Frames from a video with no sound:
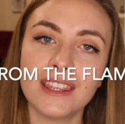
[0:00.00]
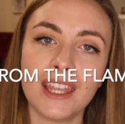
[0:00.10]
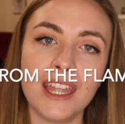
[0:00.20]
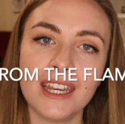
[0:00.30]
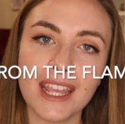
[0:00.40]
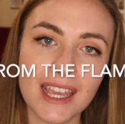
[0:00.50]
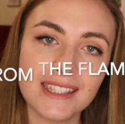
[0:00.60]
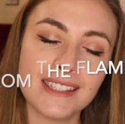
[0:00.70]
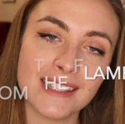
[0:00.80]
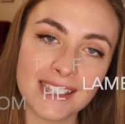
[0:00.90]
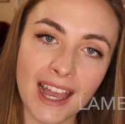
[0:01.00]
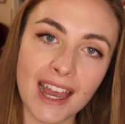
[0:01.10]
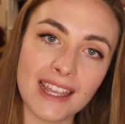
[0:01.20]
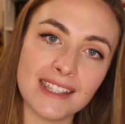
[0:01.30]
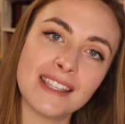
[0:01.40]
that Aeneas
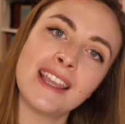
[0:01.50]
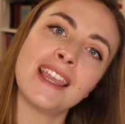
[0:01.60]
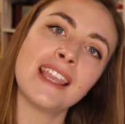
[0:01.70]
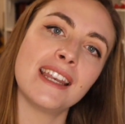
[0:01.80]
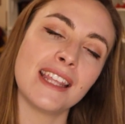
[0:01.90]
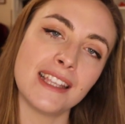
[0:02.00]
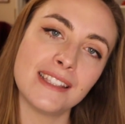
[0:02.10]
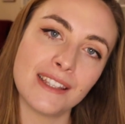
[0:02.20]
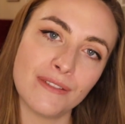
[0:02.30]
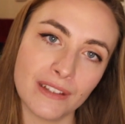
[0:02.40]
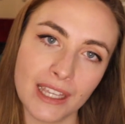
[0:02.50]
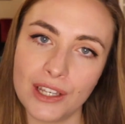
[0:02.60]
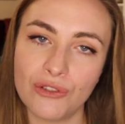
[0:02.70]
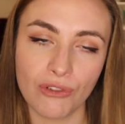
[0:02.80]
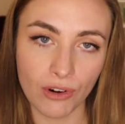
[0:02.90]
decides he needs to
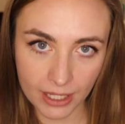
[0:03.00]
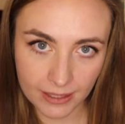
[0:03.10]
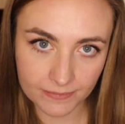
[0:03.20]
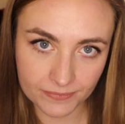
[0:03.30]
flee Troy.